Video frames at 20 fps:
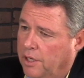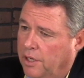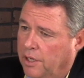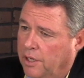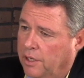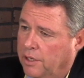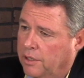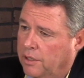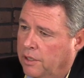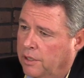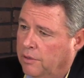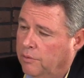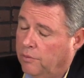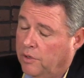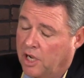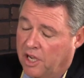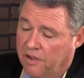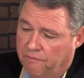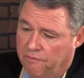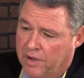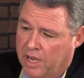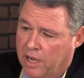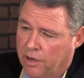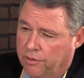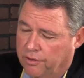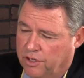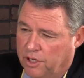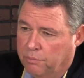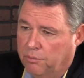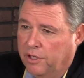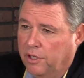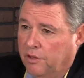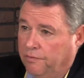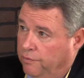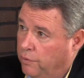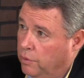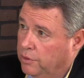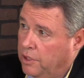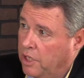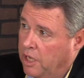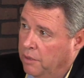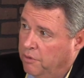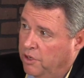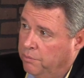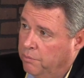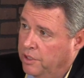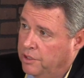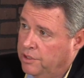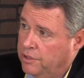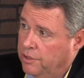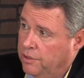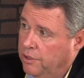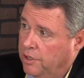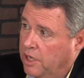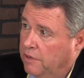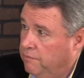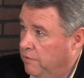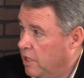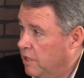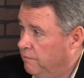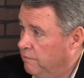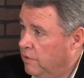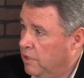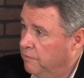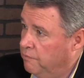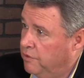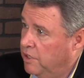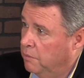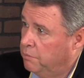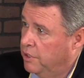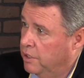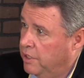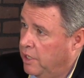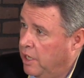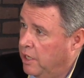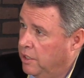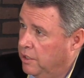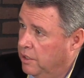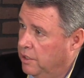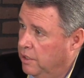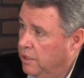And I vowed to be a full-time commissioner, and I've lived up to that.